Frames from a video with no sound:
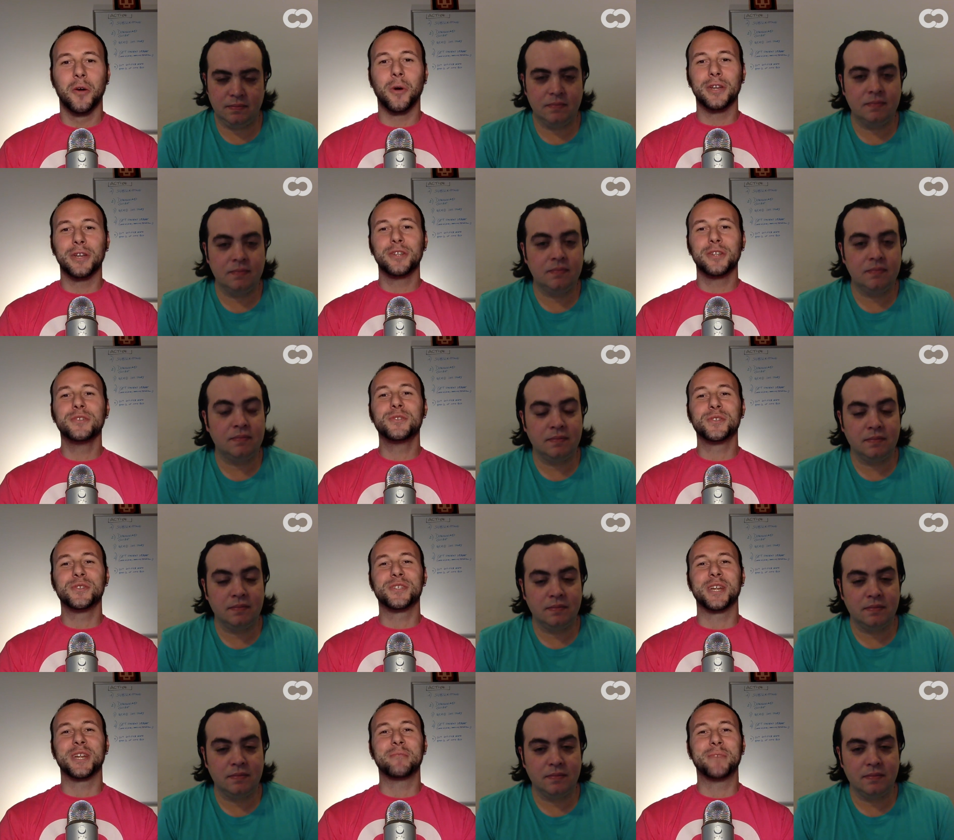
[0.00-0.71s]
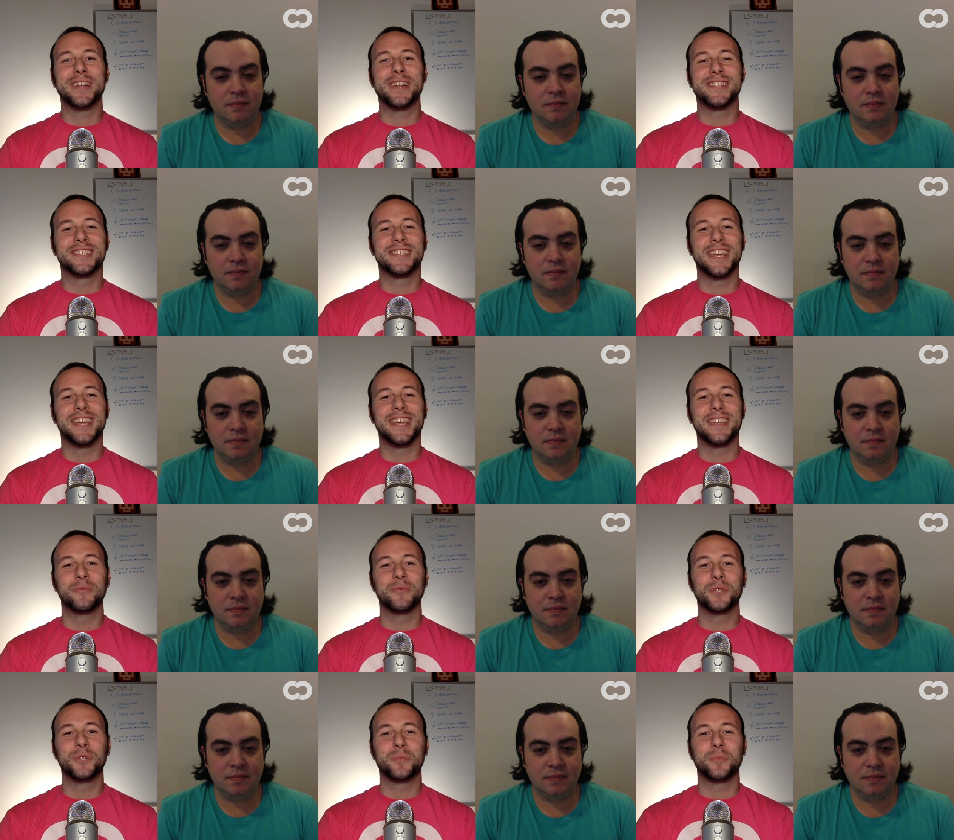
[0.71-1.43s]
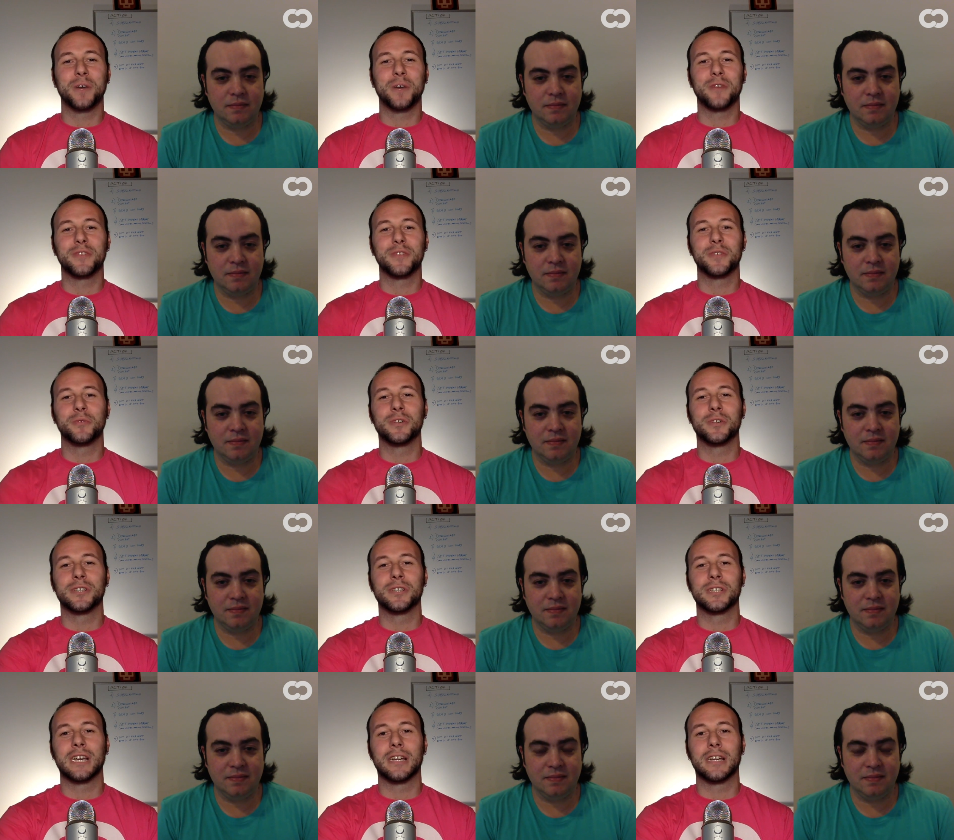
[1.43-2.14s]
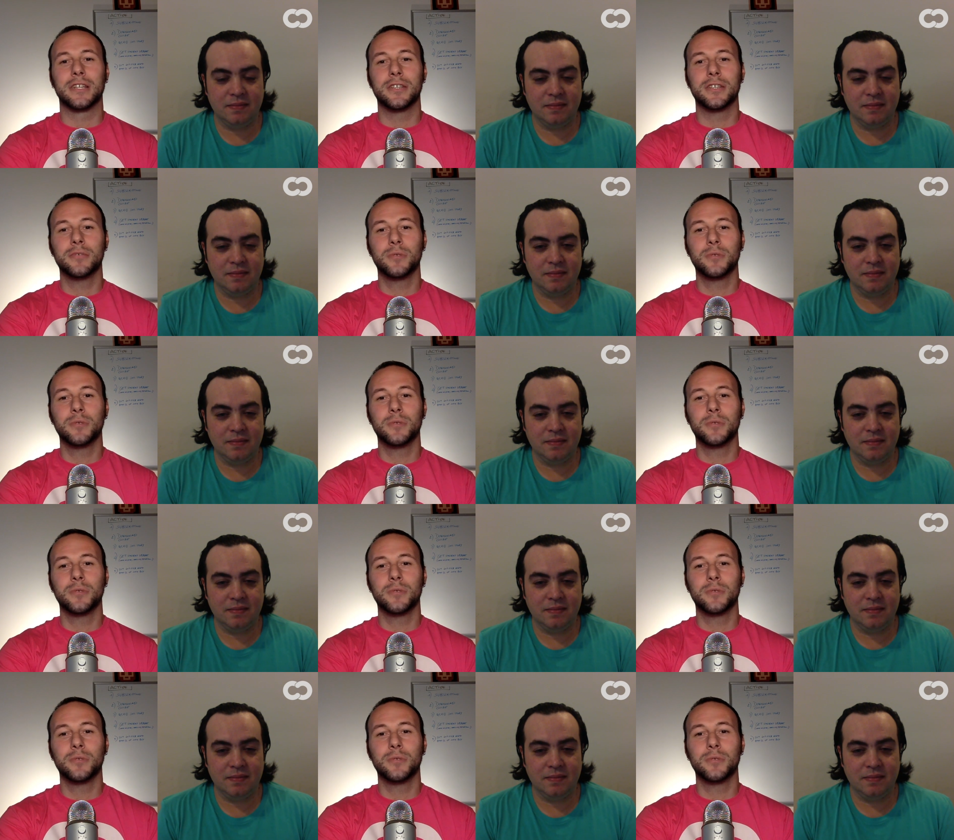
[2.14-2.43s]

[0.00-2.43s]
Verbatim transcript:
Speaker 1: Why don't you start by saying in which part of the world are you